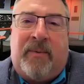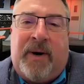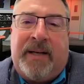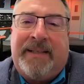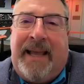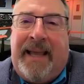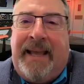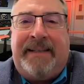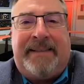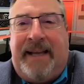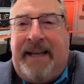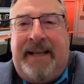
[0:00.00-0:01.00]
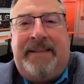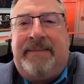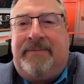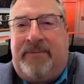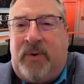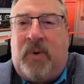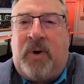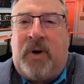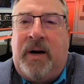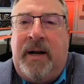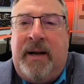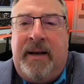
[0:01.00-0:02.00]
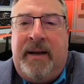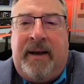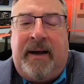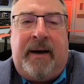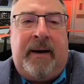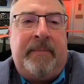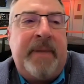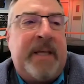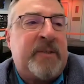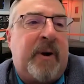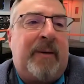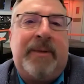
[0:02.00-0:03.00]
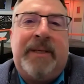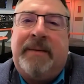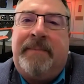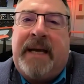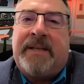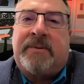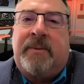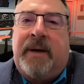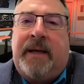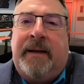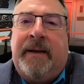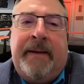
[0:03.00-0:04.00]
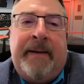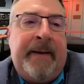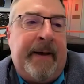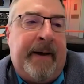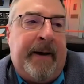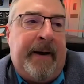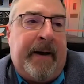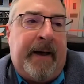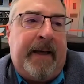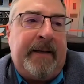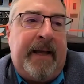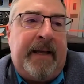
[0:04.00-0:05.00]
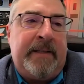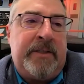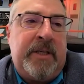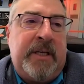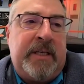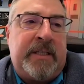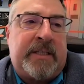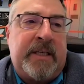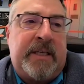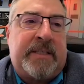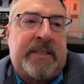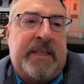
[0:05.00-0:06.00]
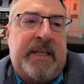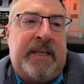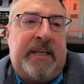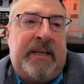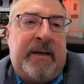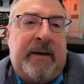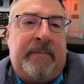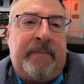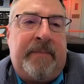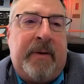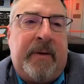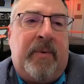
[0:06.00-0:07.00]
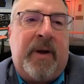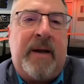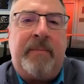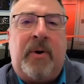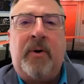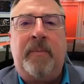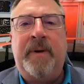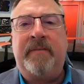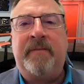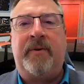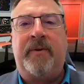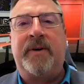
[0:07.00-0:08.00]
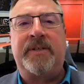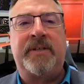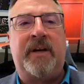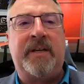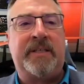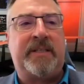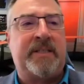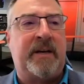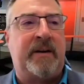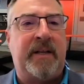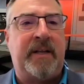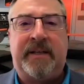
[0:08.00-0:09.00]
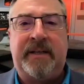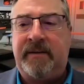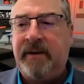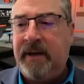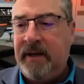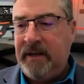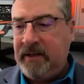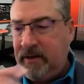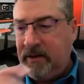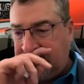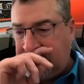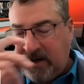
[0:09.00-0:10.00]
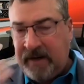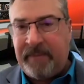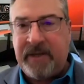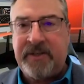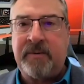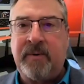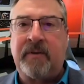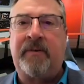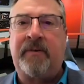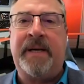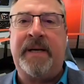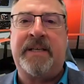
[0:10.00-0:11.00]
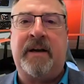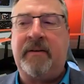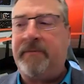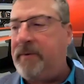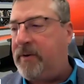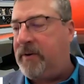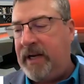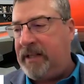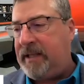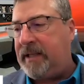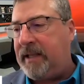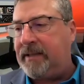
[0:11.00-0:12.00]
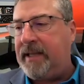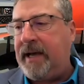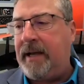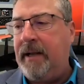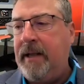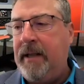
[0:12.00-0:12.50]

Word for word: one eight eight four. Um, that's probably the best way. Uh, and and it's it's the uh, what I'm hoping for is not necessarily to, you know, to create a bunch of work for myself or anything like that.